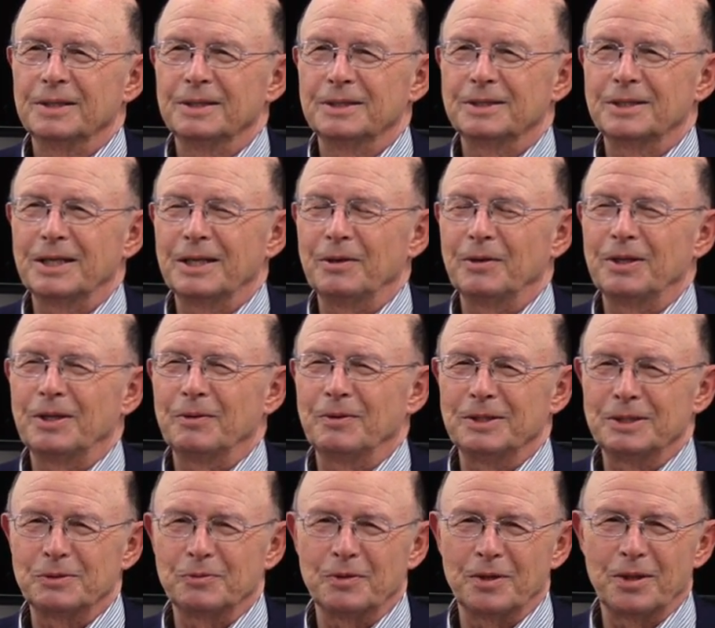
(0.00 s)
that, that
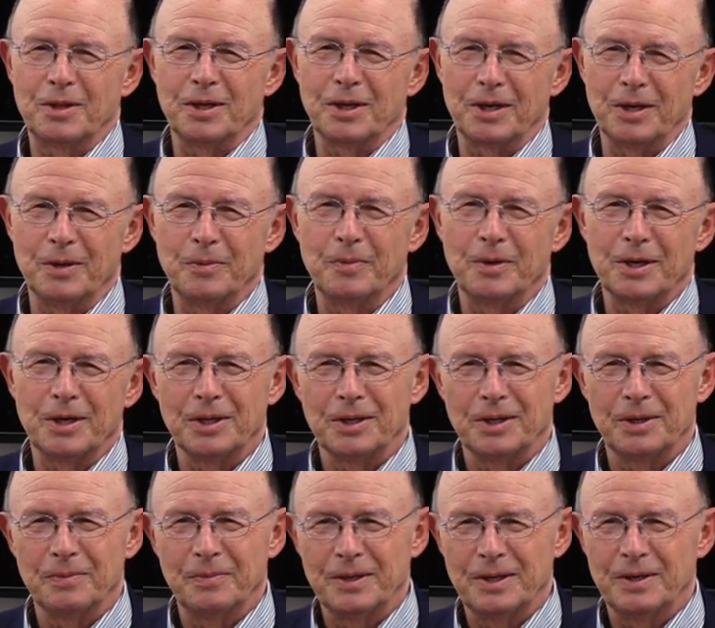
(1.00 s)
one's worth thinking about a
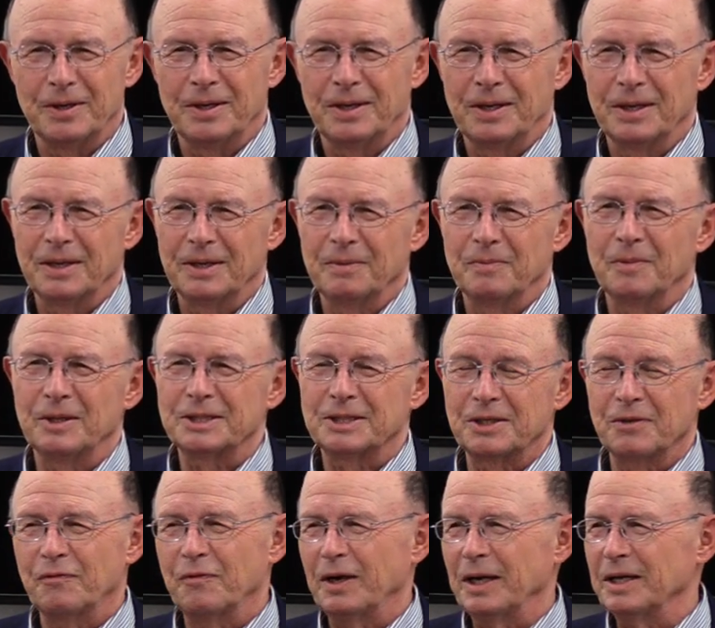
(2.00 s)
little bit. It
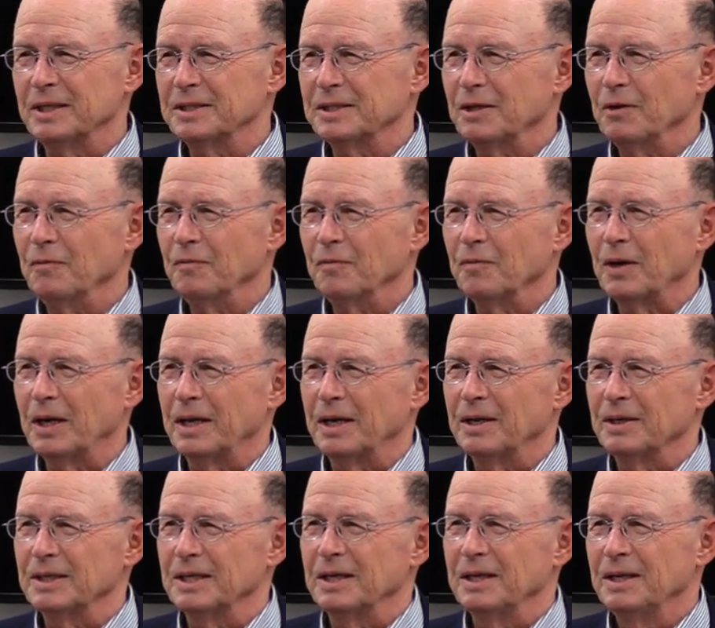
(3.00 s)
must defend itself?
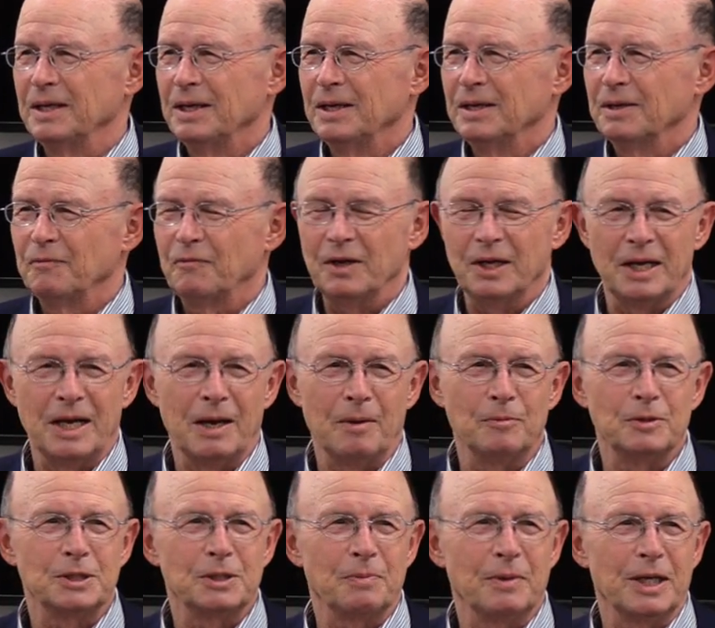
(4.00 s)
What, it, uh,
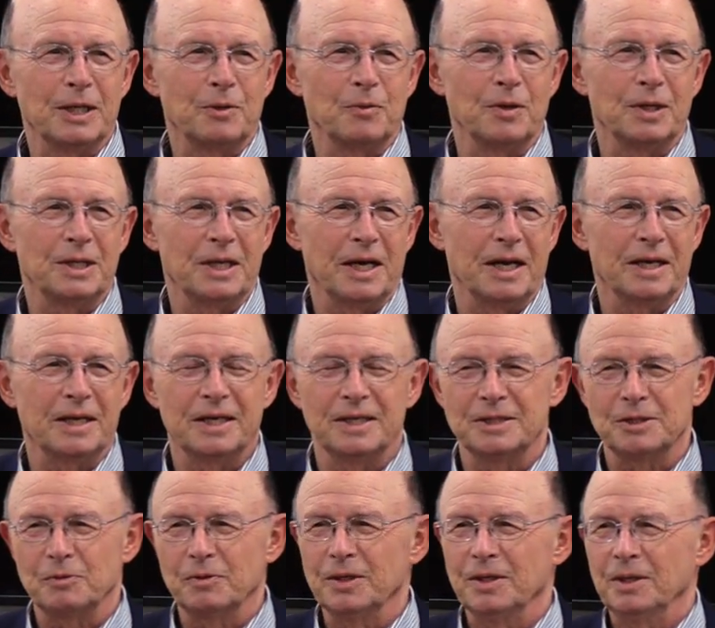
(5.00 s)
Vietnam is about to attack
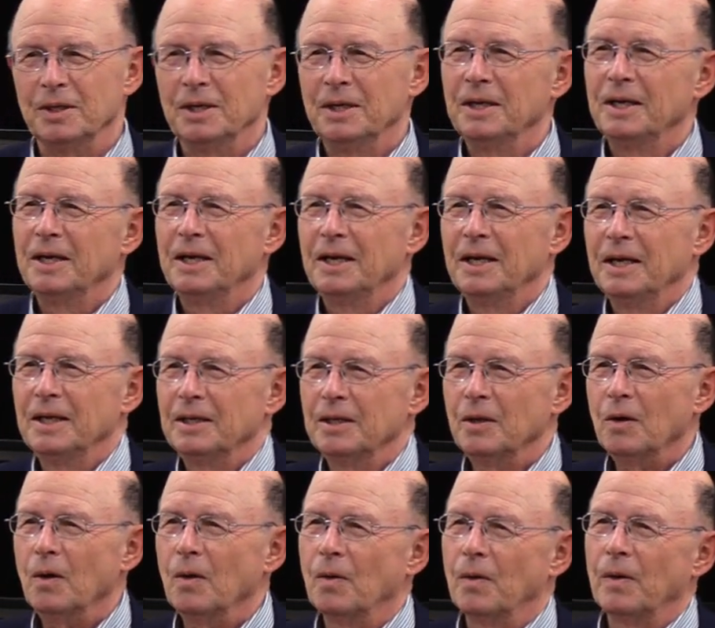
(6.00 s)
Israel?
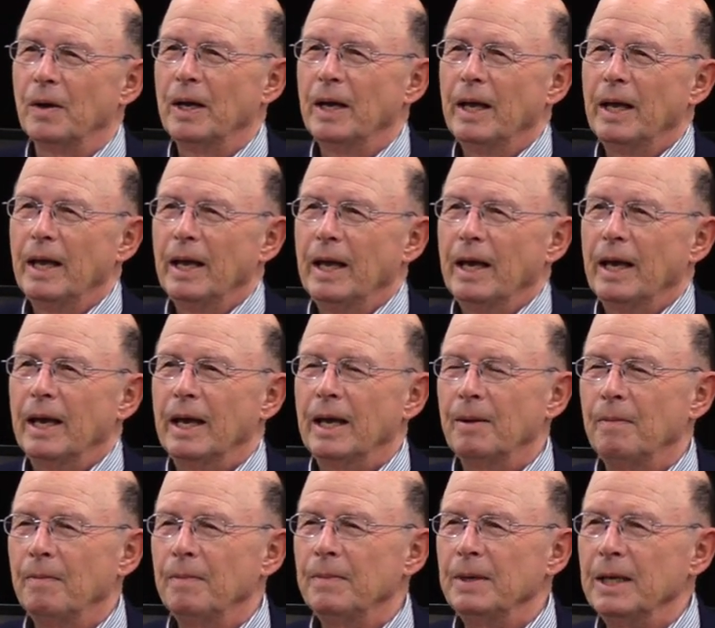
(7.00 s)
No.
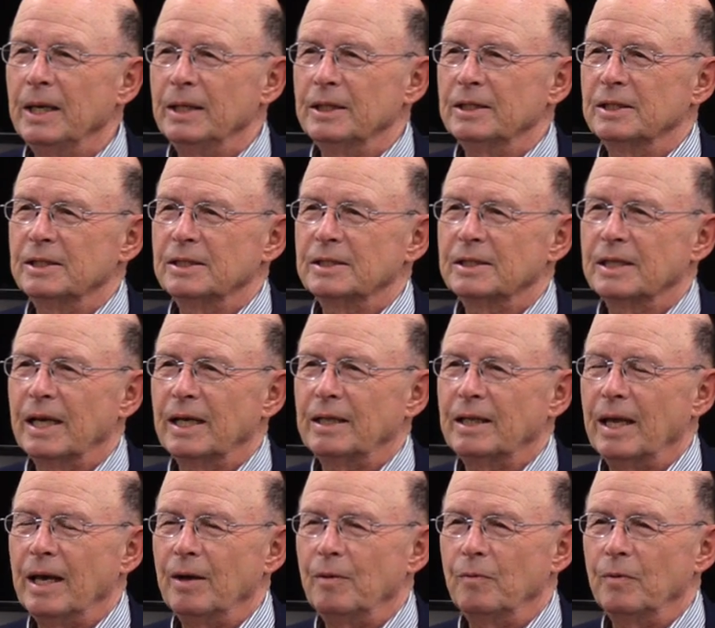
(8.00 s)
It means
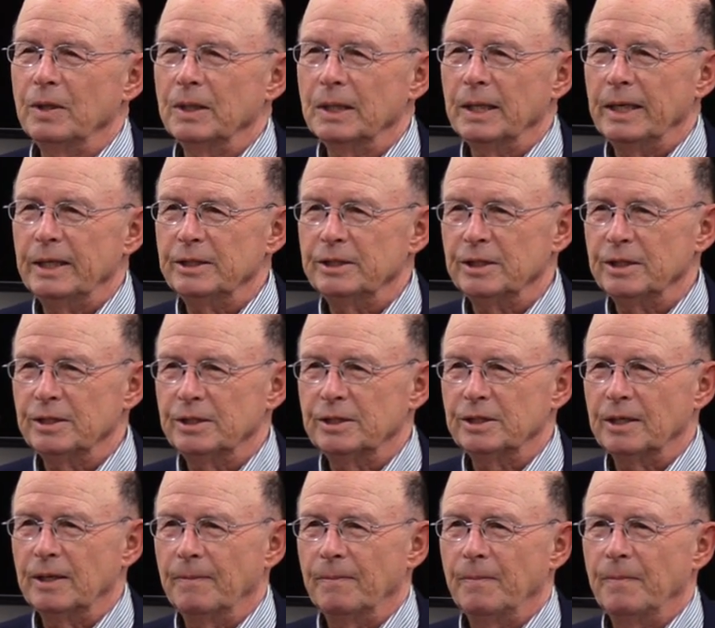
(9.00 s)
that that
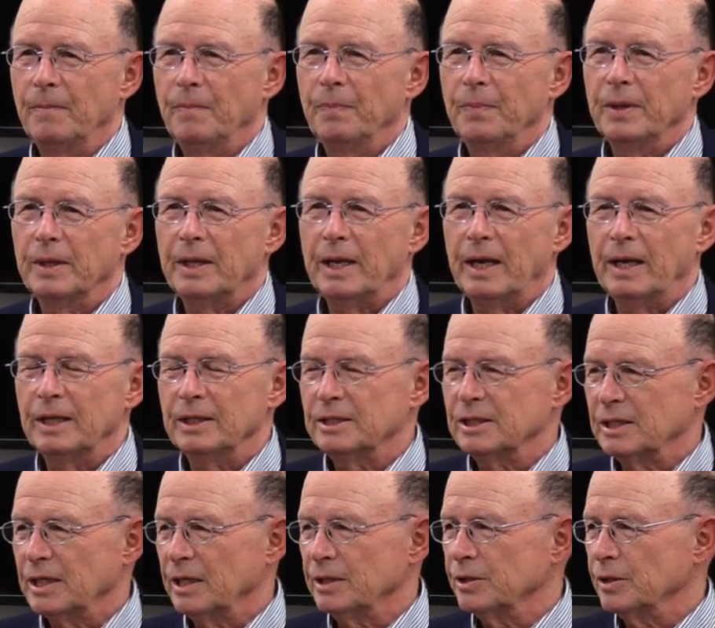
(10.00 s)
relationship, that
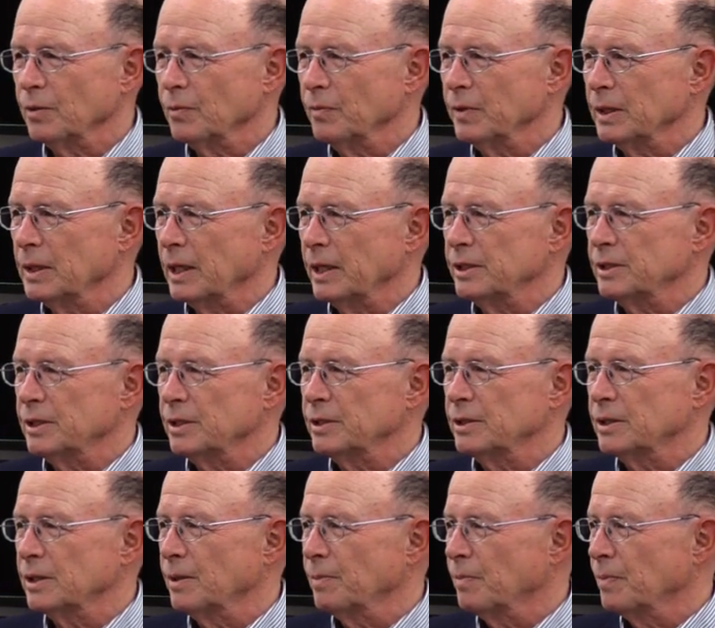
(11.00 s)
essential
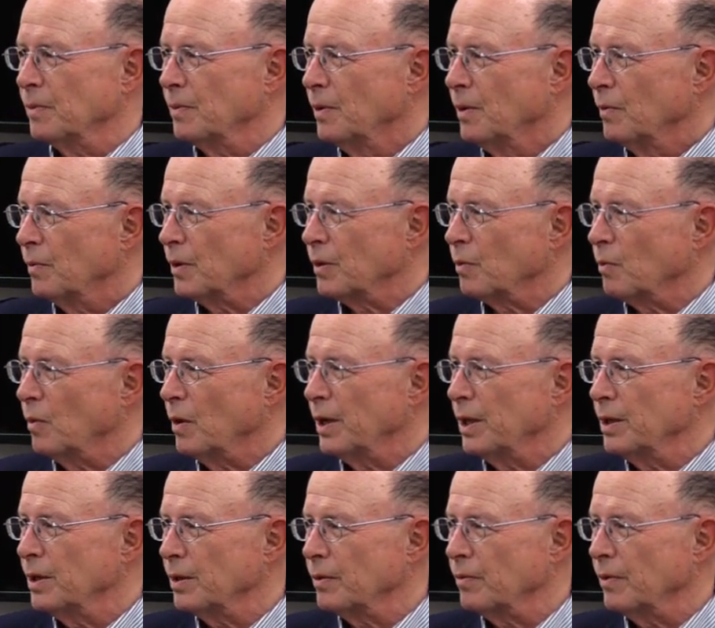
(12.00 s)
relationship with one
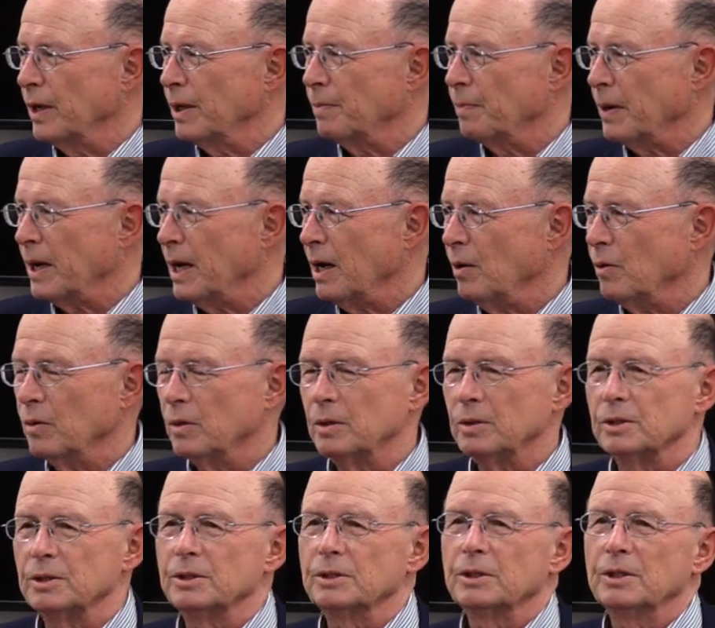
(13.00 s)
of the great
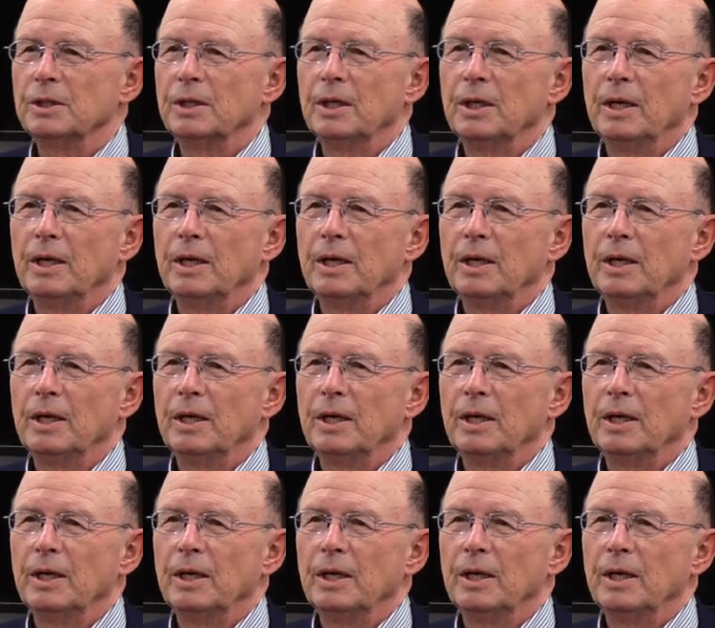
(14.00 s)
powers,